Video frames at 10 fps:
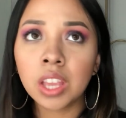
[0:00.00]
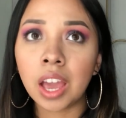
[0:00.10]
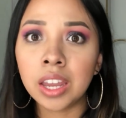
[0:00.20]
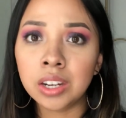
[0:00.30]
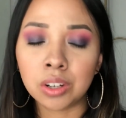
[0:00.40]

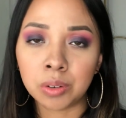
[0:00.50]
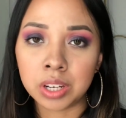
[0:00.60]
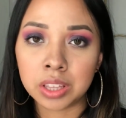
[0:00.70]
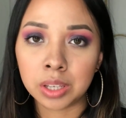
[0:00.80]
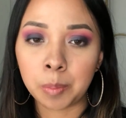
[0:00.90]
I didn't know
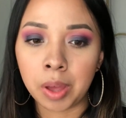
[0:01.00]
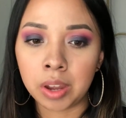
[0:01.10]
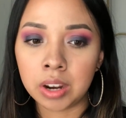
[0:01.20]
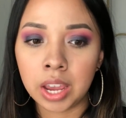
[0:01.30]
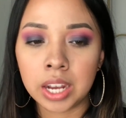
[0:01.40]
anything
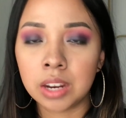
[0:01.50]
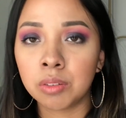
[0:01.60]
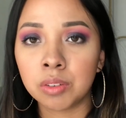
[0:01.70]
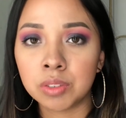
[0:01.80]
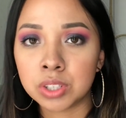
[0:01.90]
about it. I had never
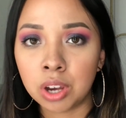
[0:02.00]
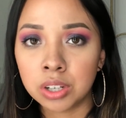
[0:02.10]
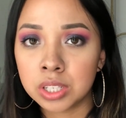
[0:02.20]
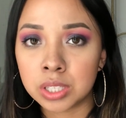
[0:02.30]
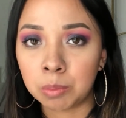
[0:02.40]
even
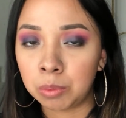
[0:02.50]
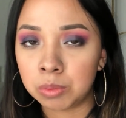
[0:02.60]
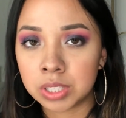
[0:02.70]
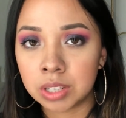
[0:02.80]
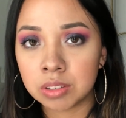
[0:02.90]
talked to someone
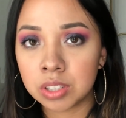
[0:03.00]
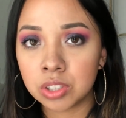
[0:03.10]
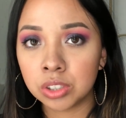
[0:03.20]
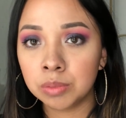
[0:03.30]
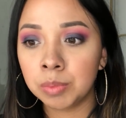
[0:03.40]
with Down
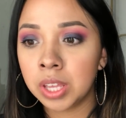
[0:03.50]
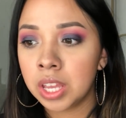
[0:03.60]
syndrome,